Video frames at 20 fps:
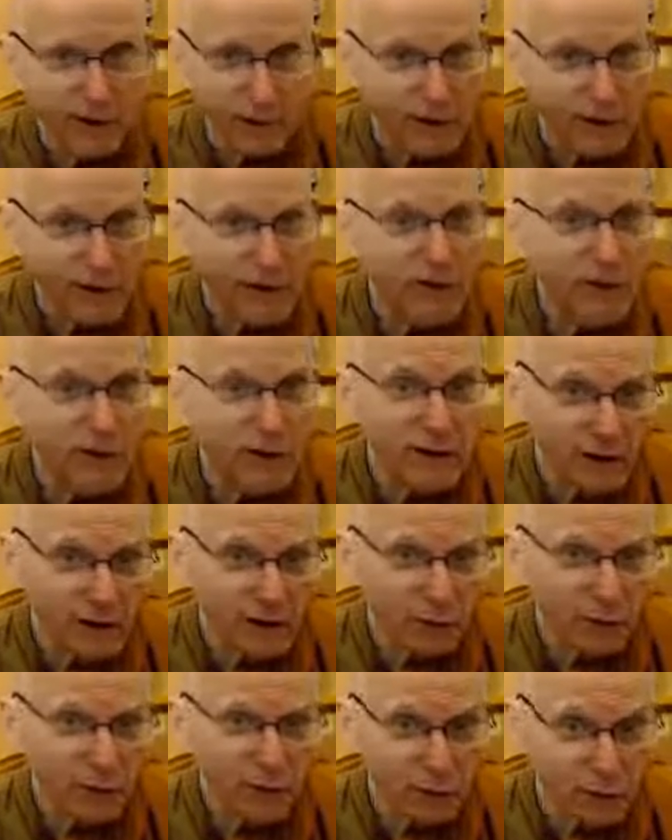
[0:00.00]
even an
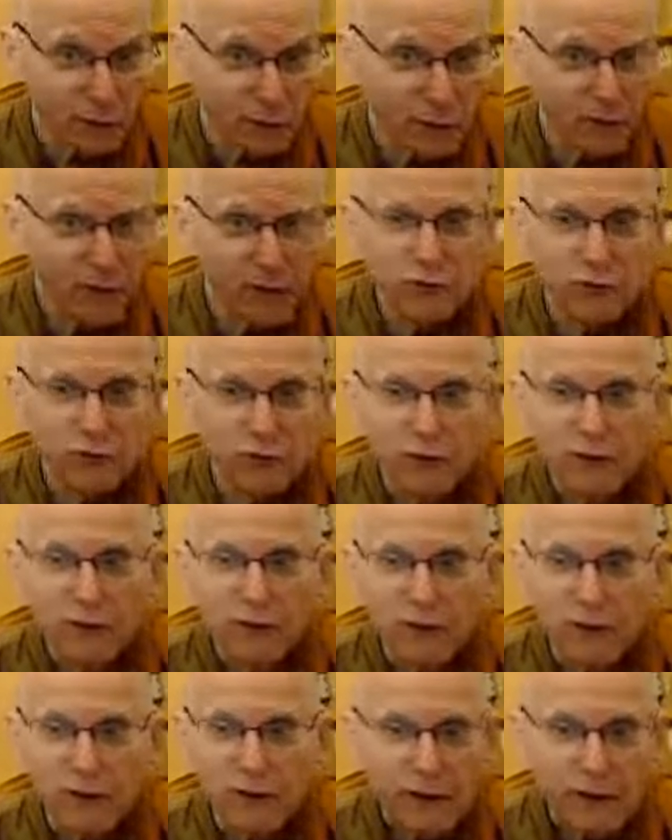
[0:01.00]
unreformed actually,
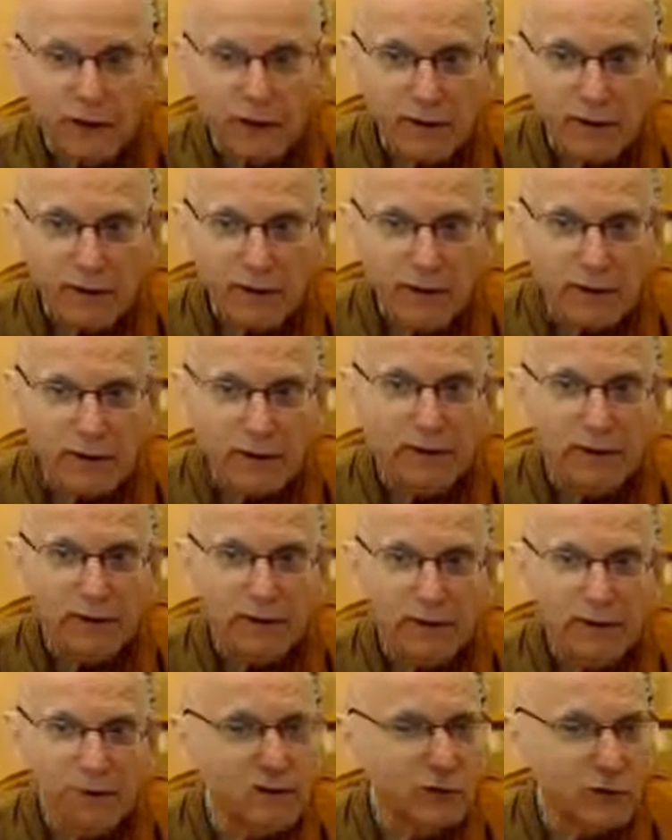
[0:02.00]
can be the
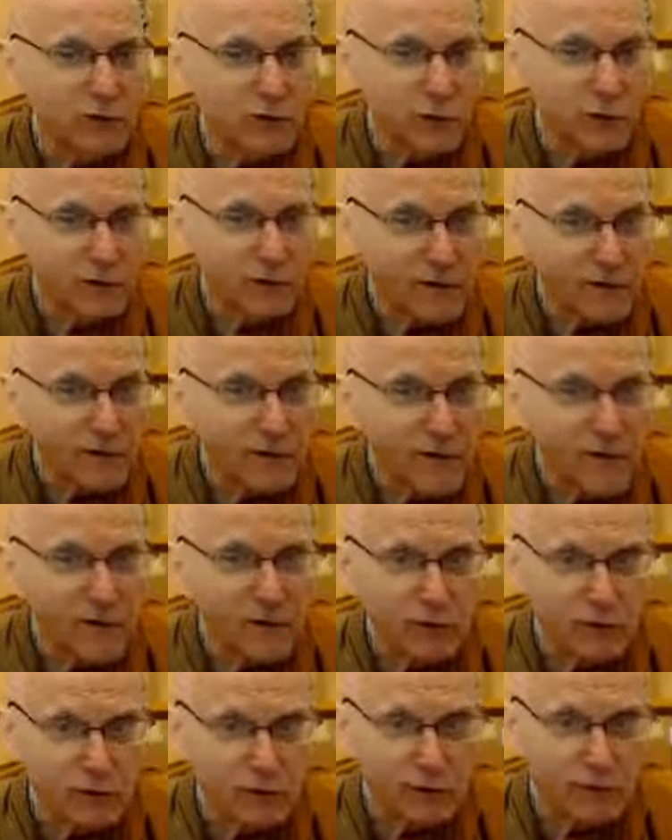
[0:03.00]
best teacher of the
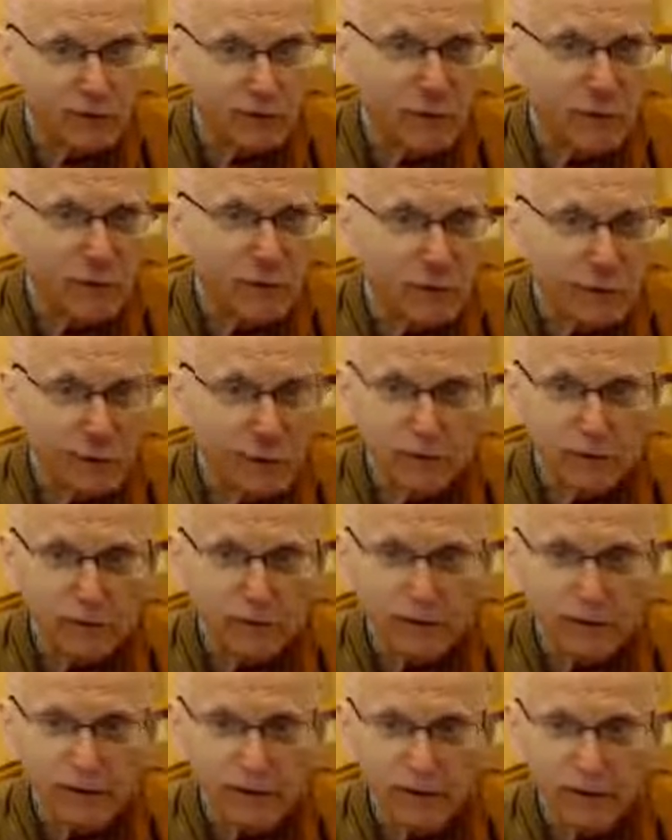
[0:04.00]
dangers of alcohol and
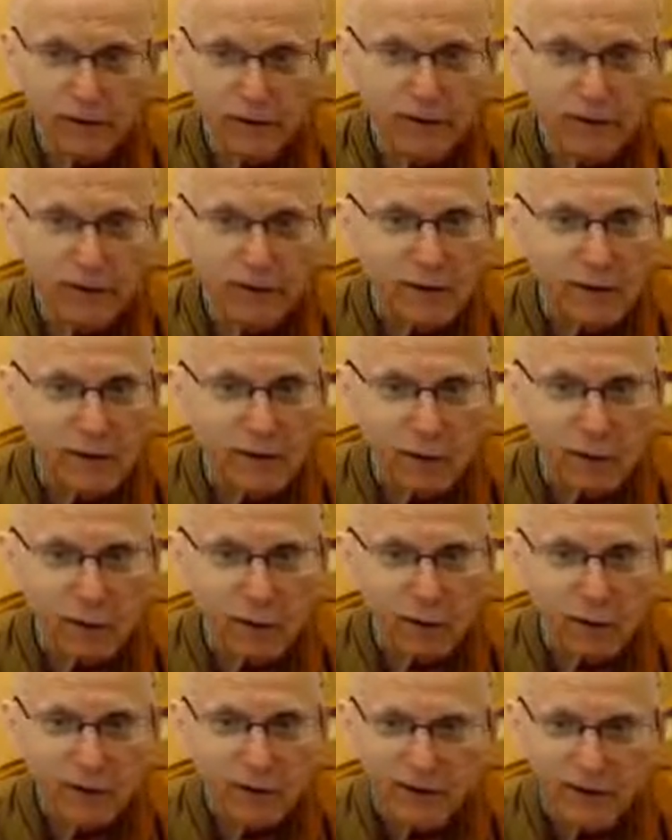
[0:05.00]
drugs.
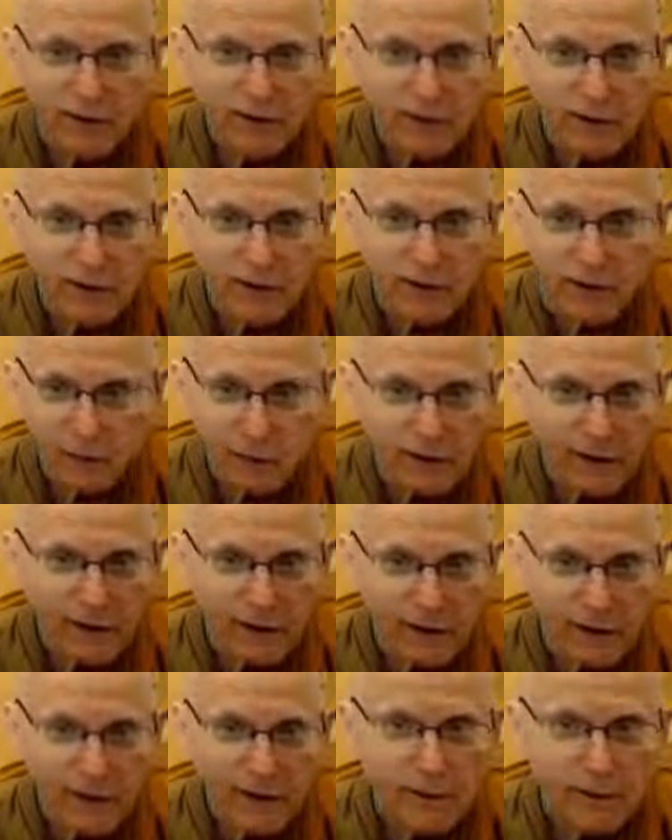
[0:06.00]
Whereas a
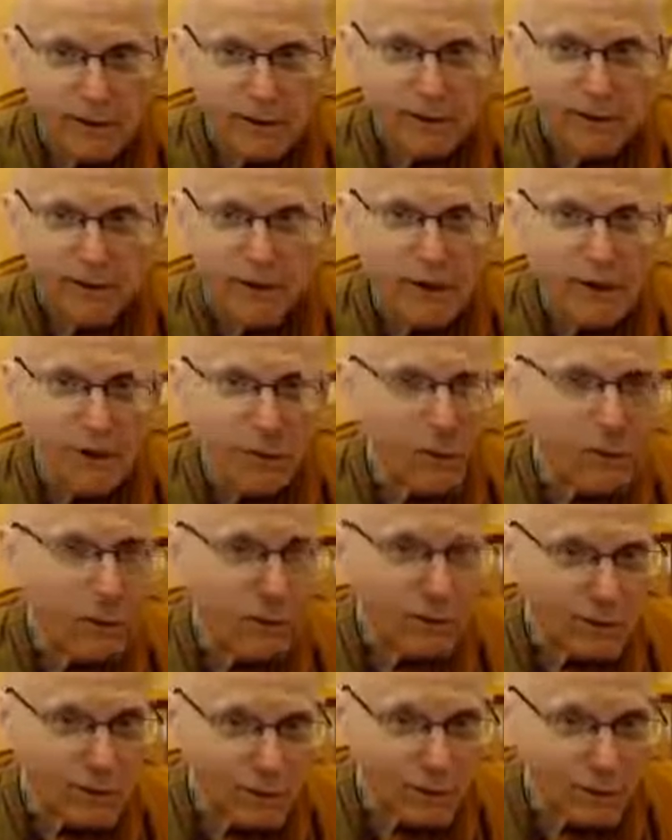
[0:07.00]
teetotaler may
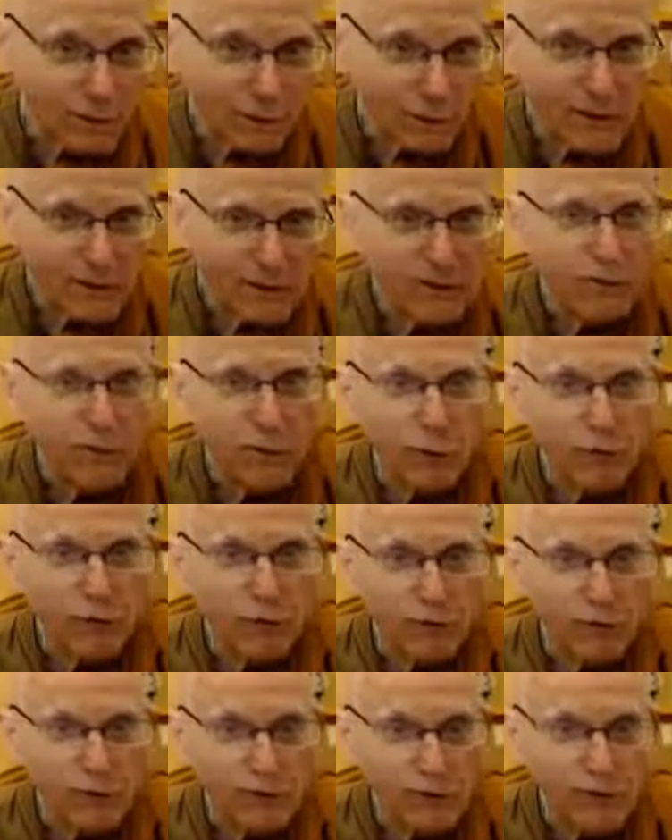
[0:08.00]
not be so
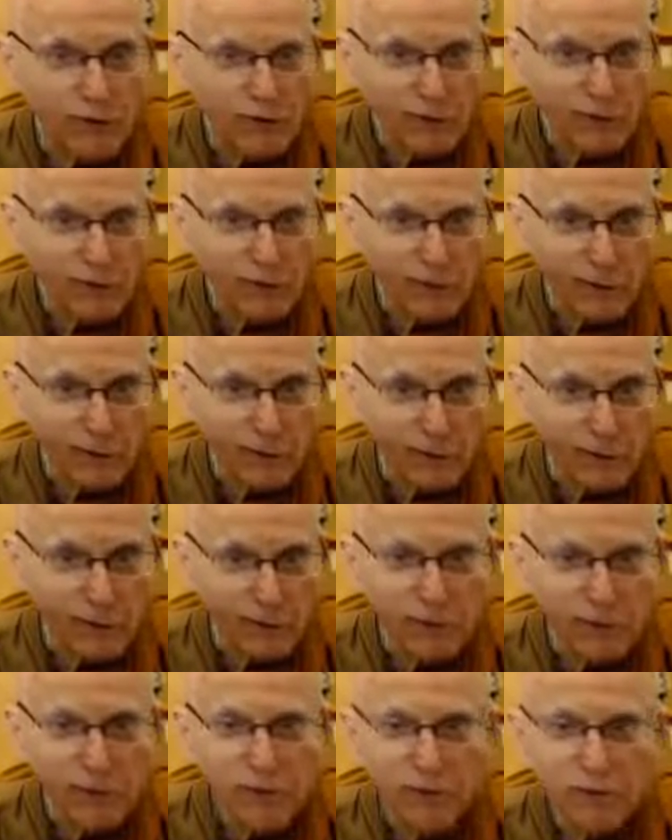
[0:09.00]
convincing, you know,
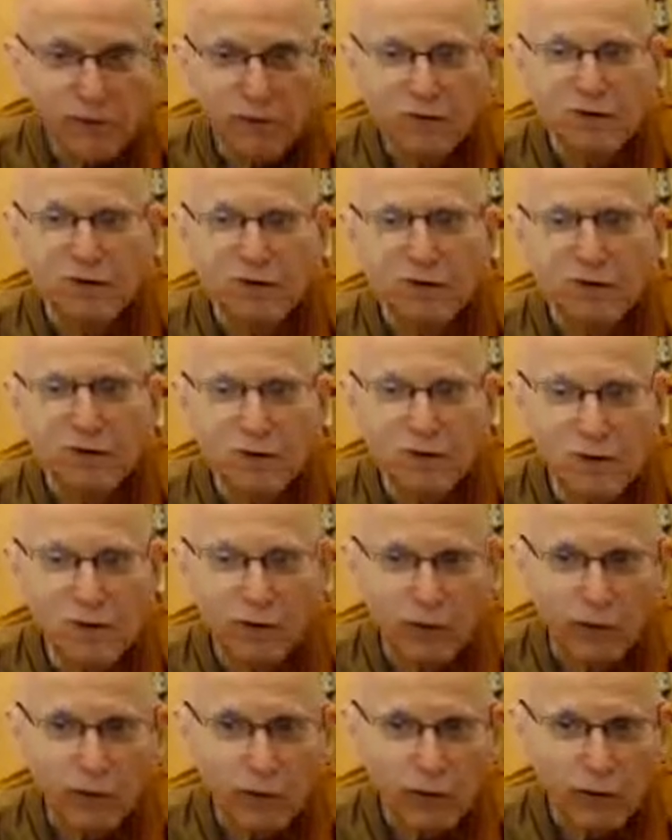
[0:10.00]
you can see the
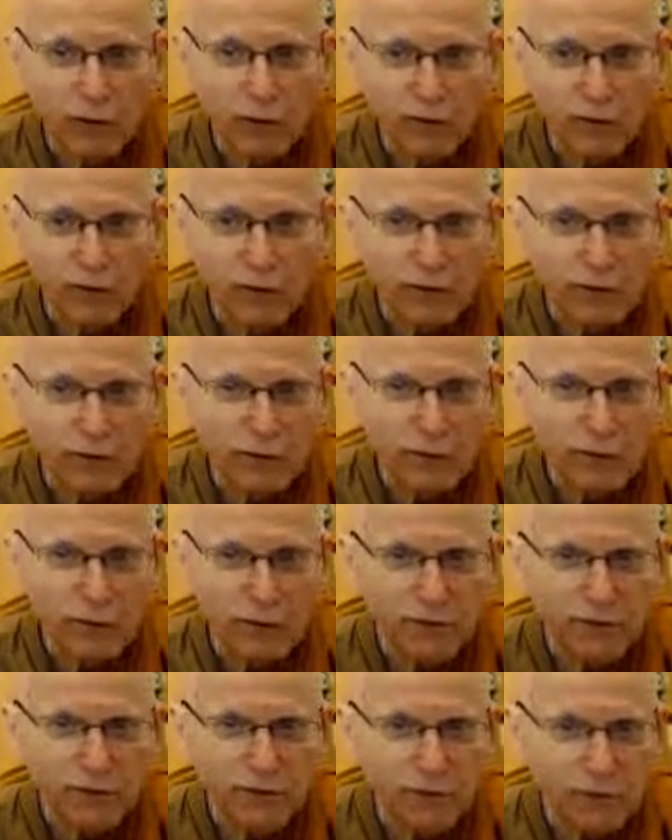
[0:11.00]
negative qualities for
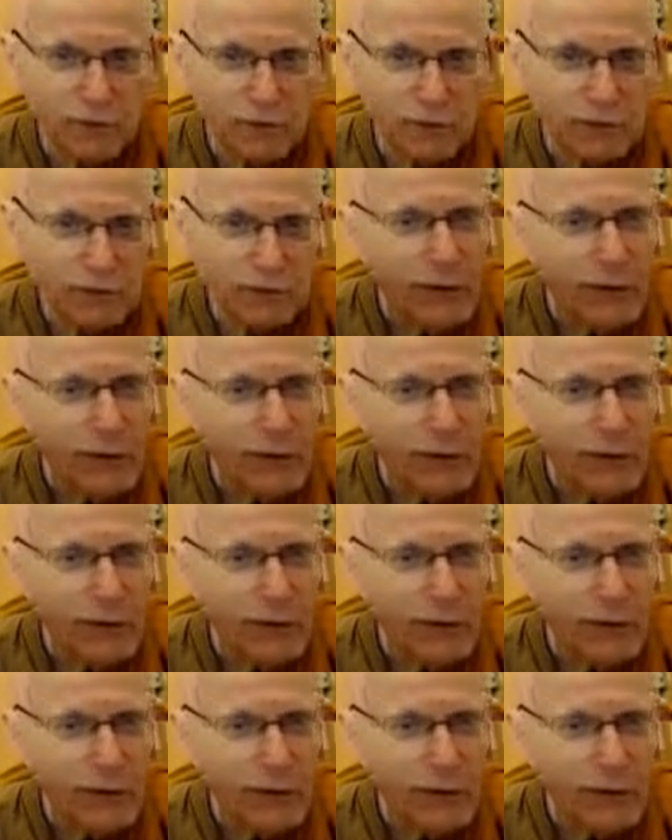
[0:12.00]
yourself.